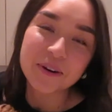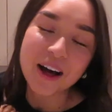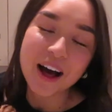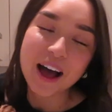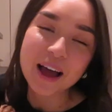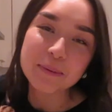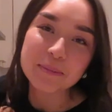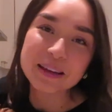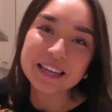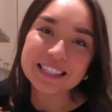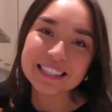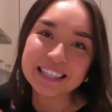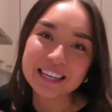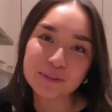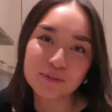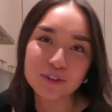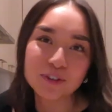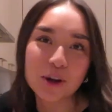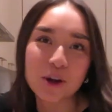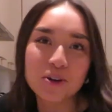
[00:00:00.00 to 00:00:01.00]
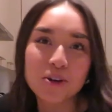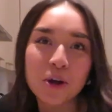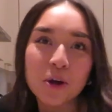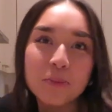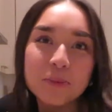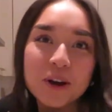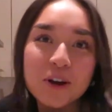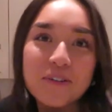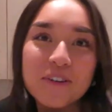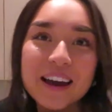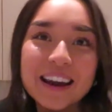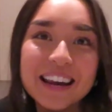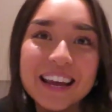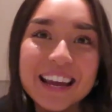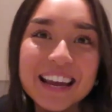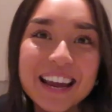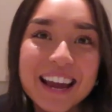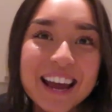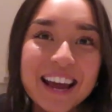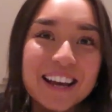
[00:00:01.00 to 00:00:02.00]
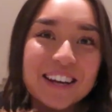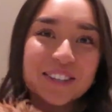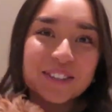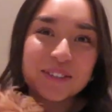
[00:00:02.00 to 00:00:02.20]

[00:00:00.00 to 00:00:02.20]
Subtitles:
I'm Izzy if you don't know me already.